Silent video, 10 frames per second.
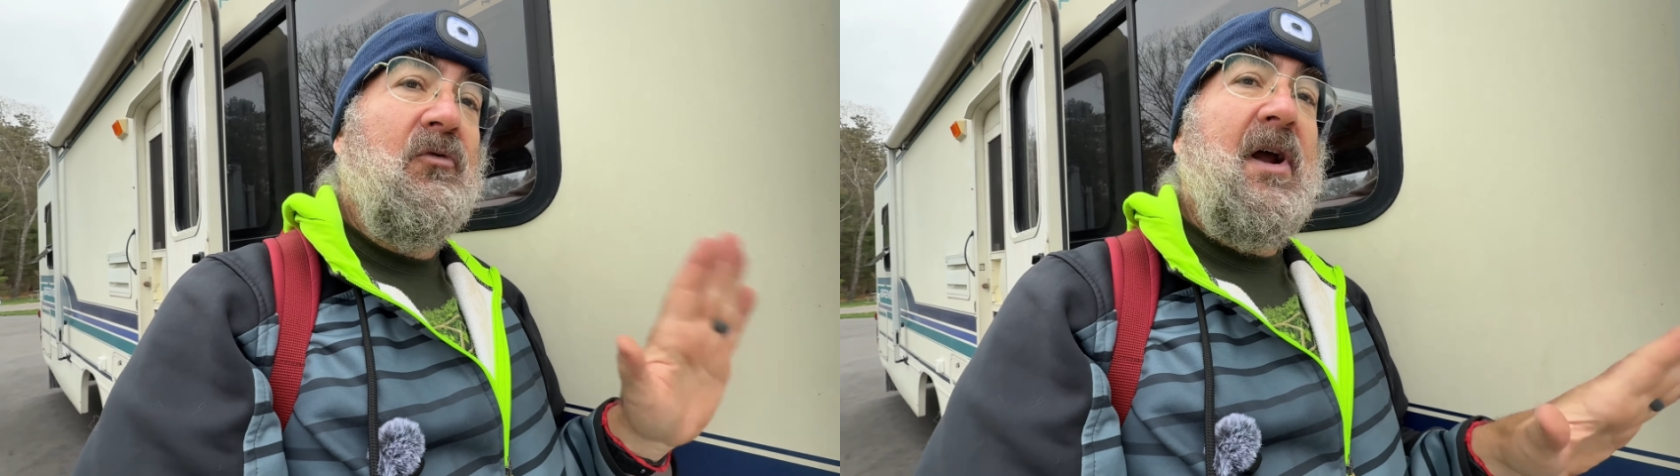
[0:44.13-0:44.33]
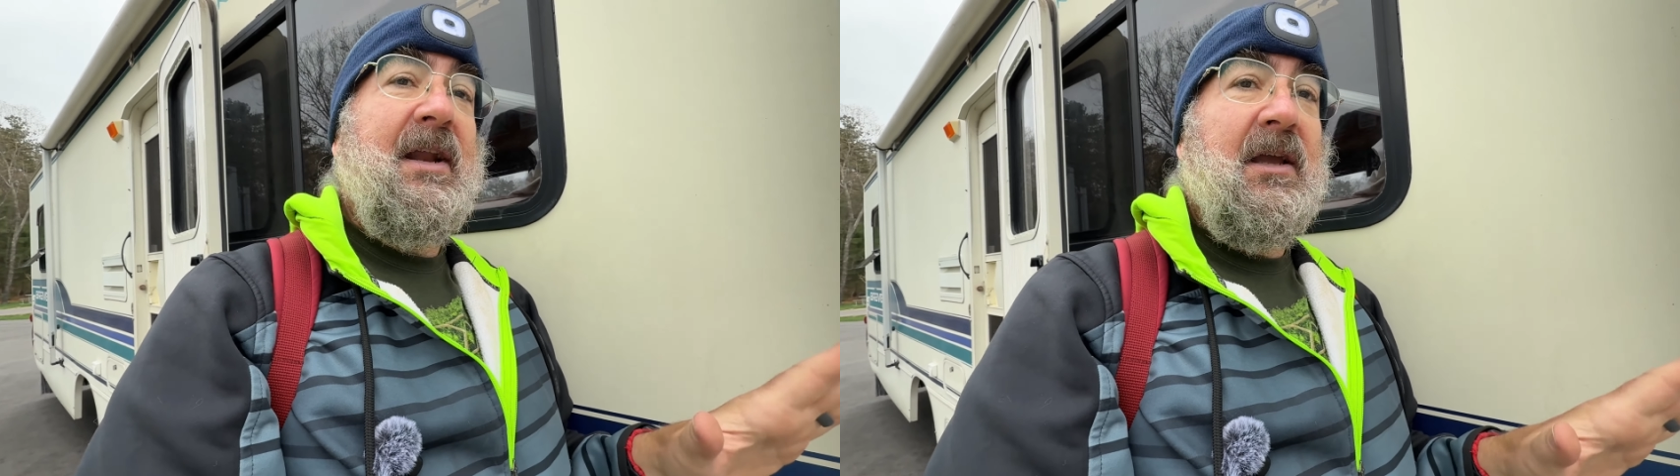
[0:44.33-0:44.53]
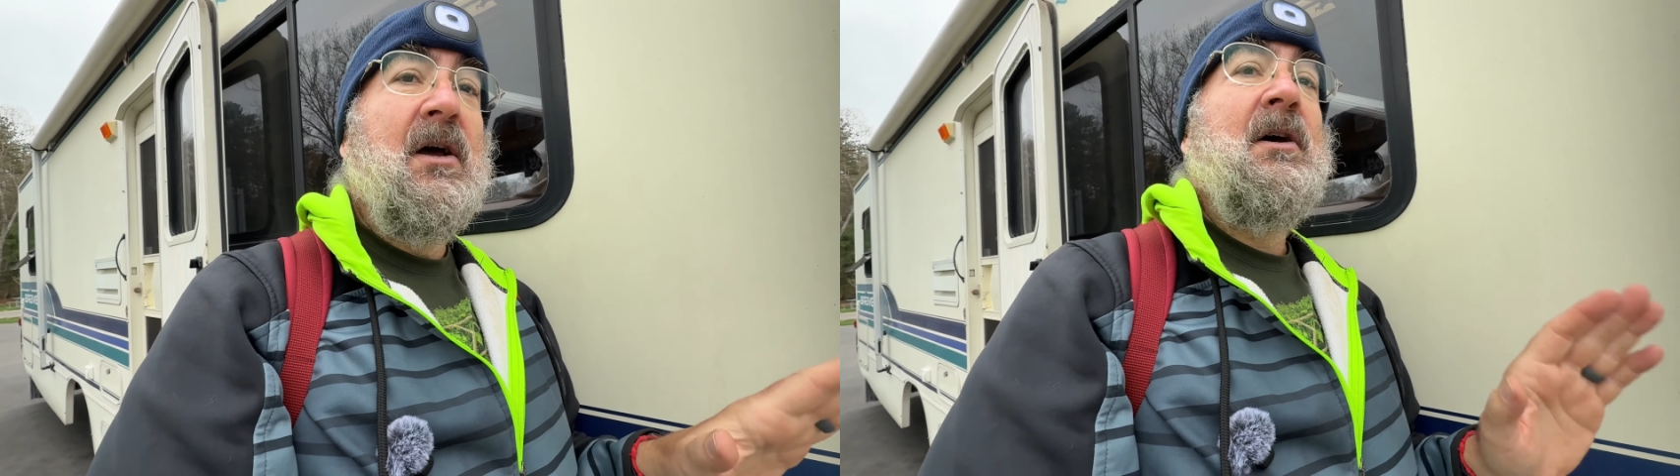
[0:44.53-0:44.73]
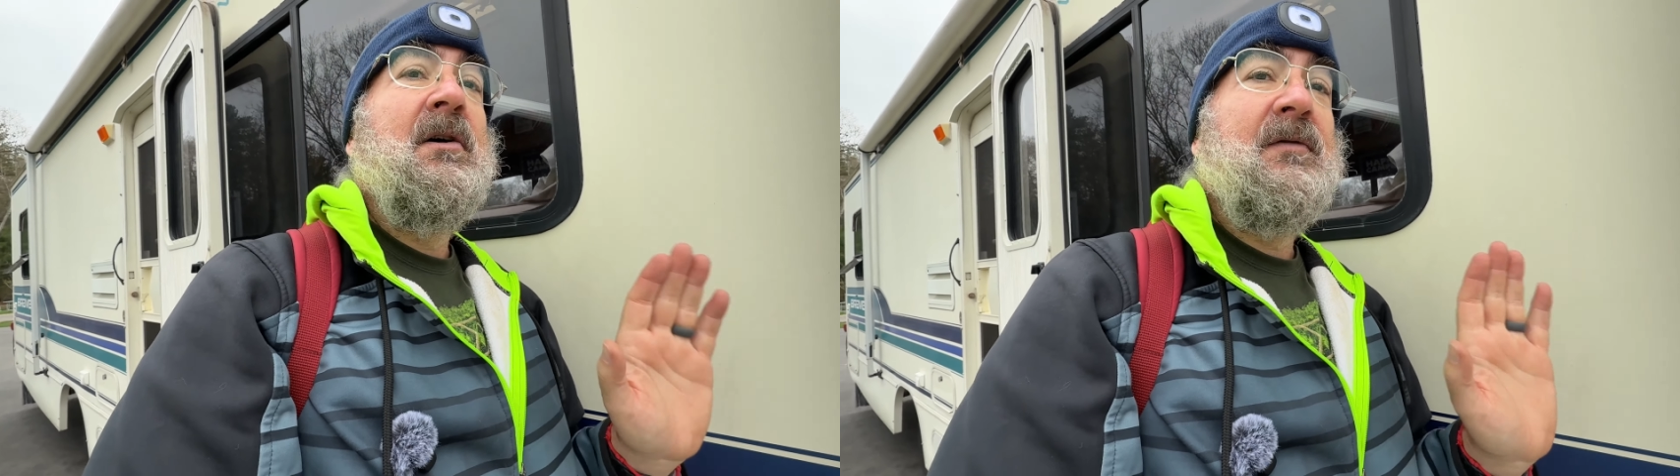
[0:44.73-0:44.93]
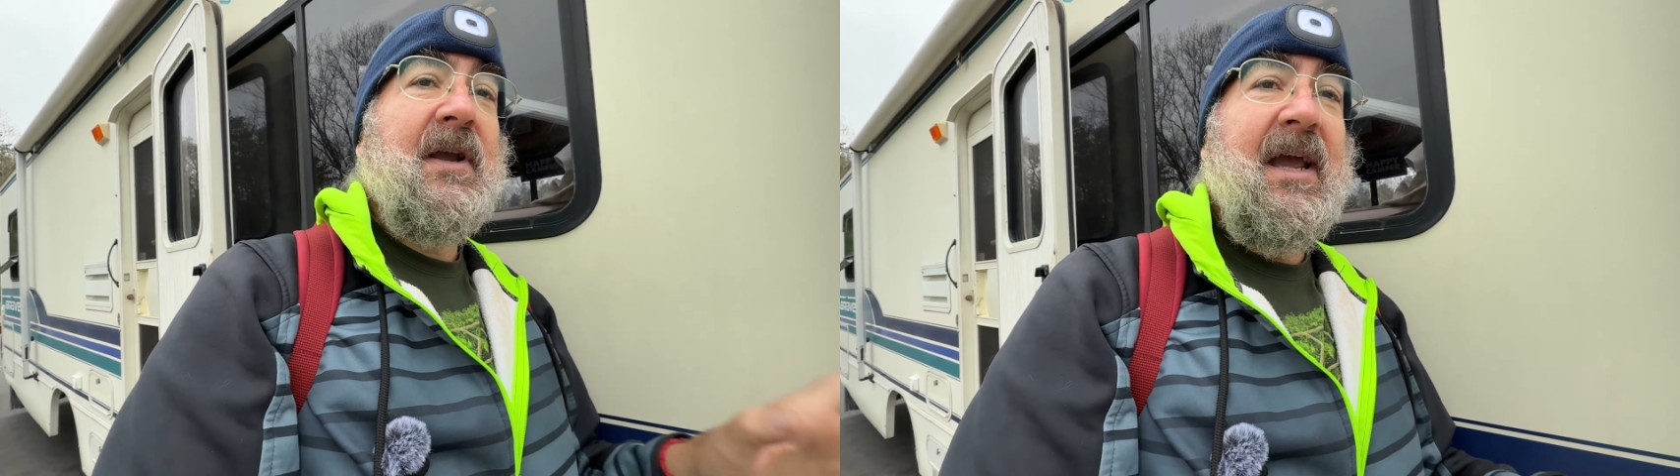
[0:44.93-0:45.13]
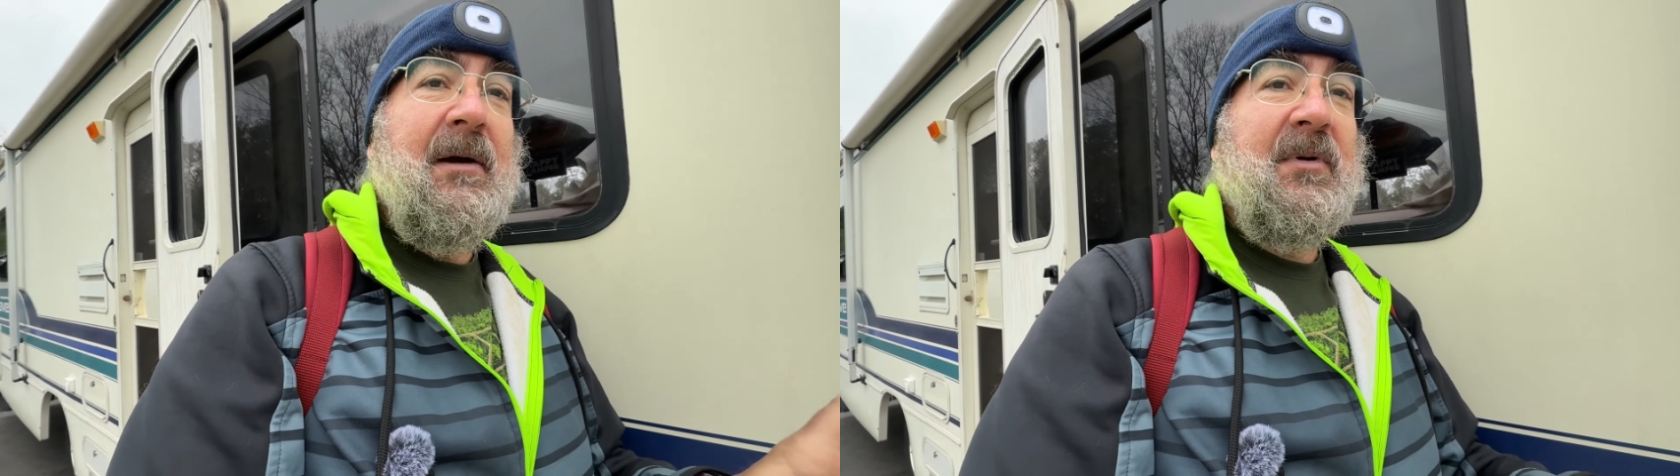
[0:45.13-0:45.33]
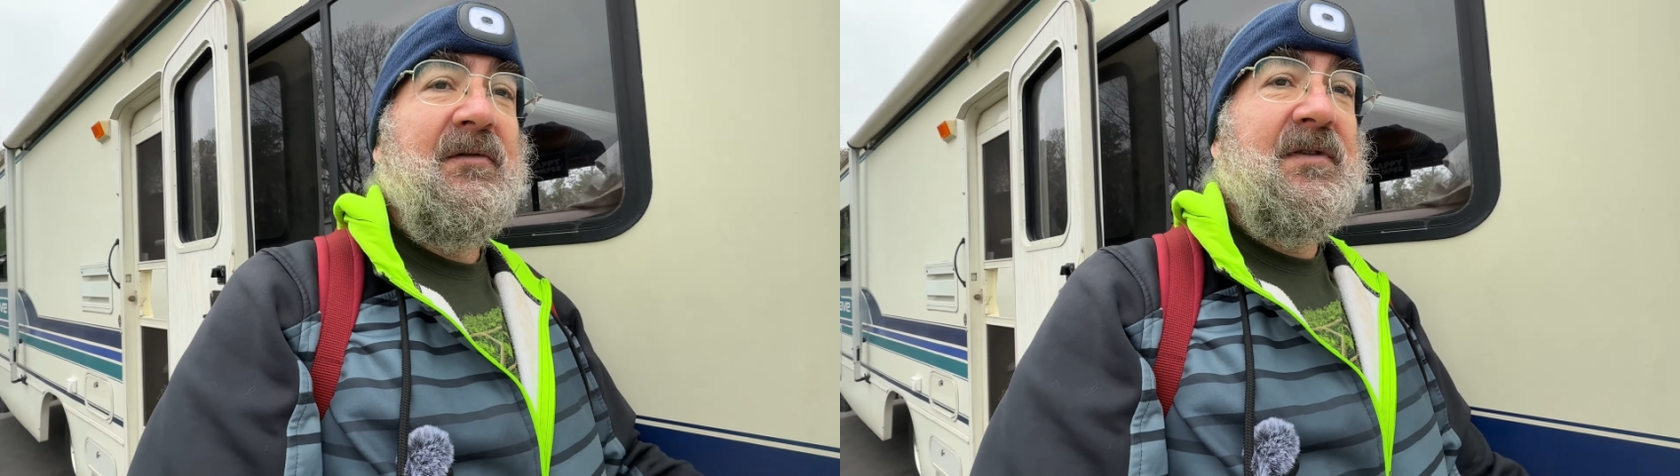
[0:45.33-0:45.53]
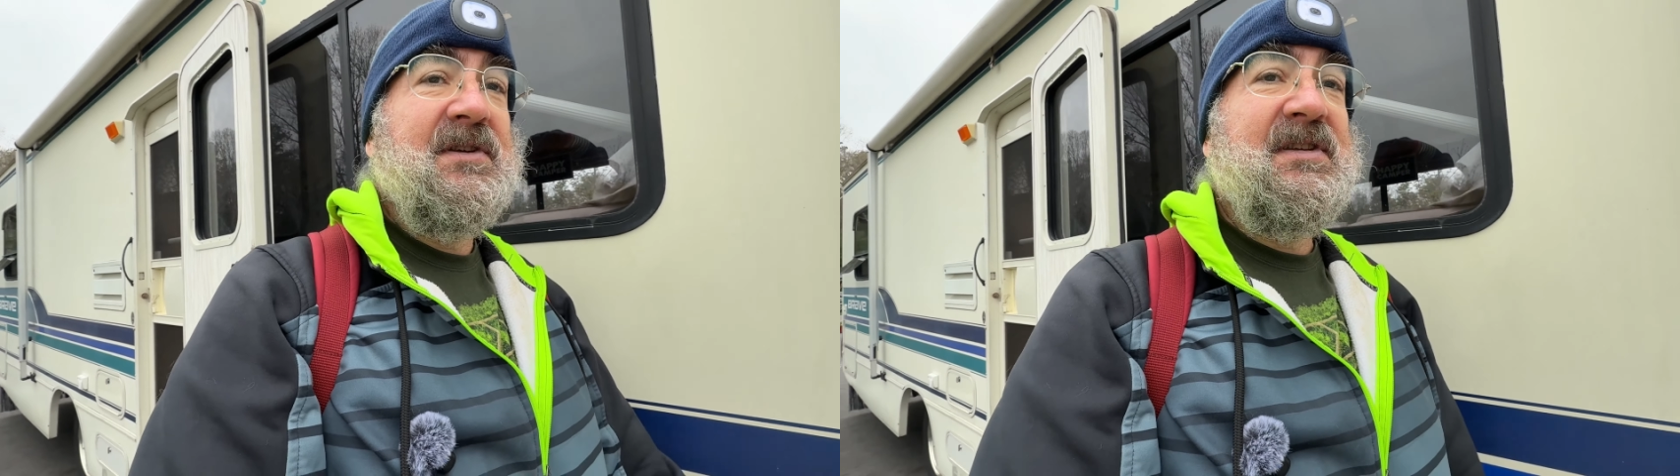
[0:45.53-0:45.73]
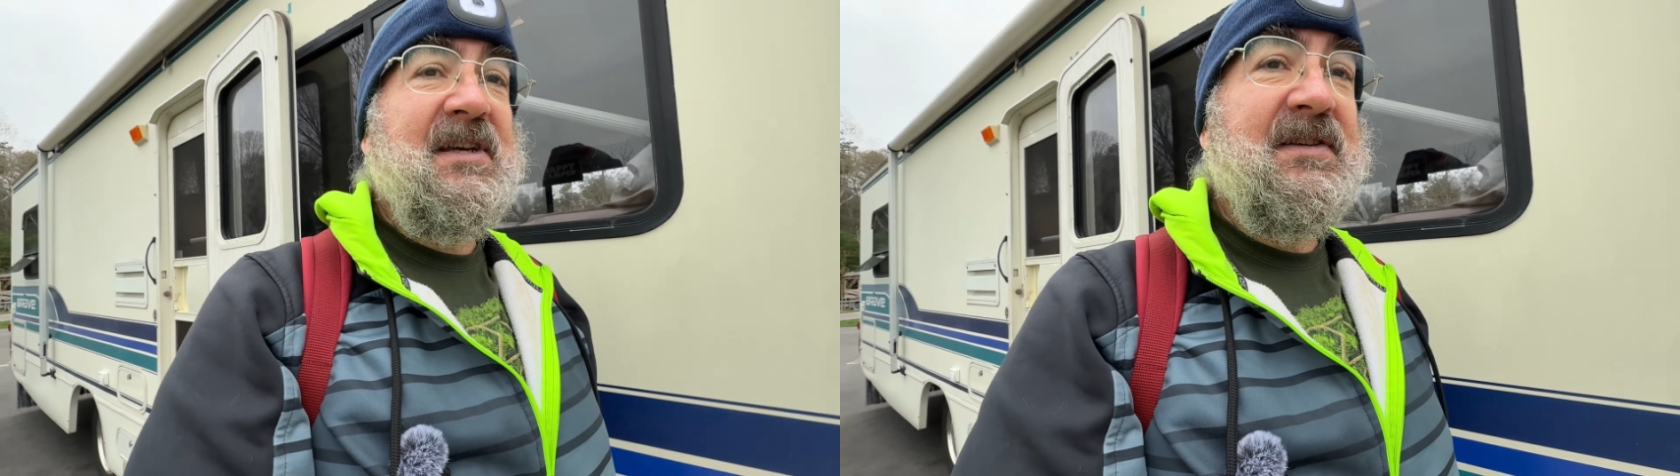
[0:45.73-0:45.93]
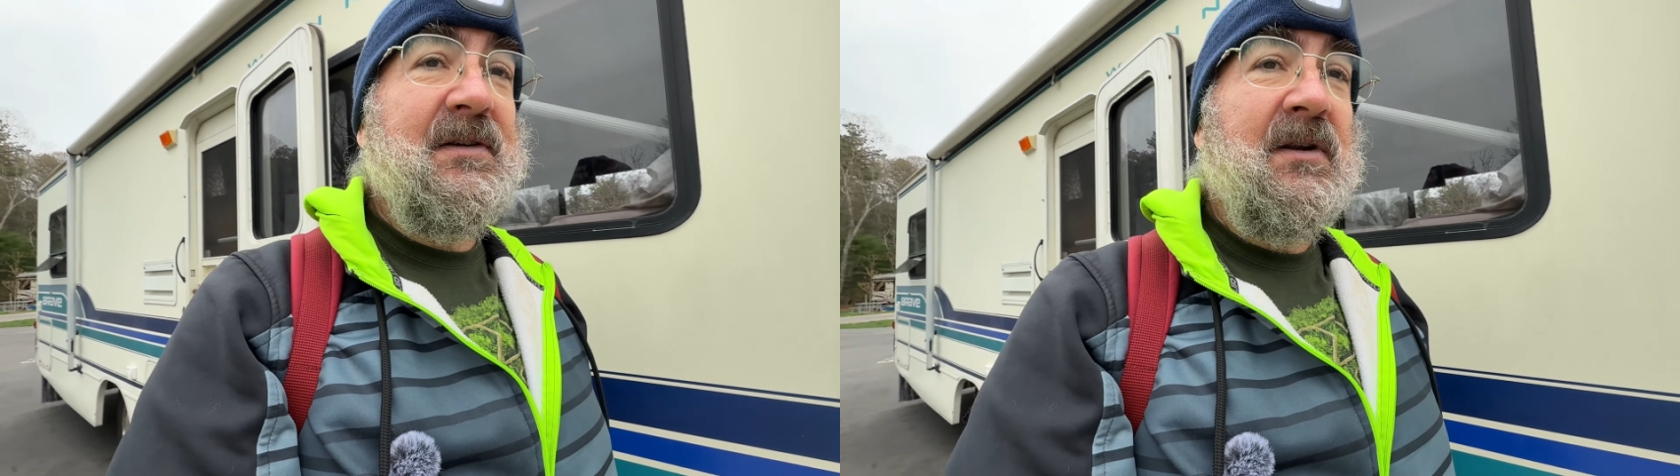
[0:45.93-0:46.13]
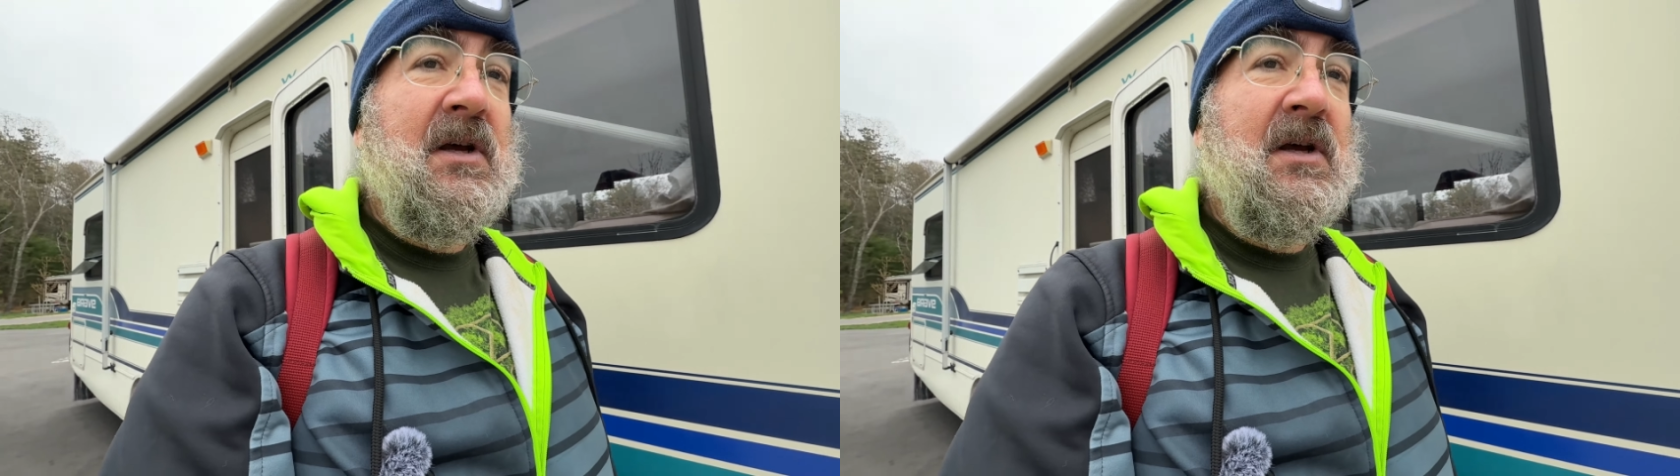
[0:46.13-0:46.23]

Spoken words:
ready for camping for the season.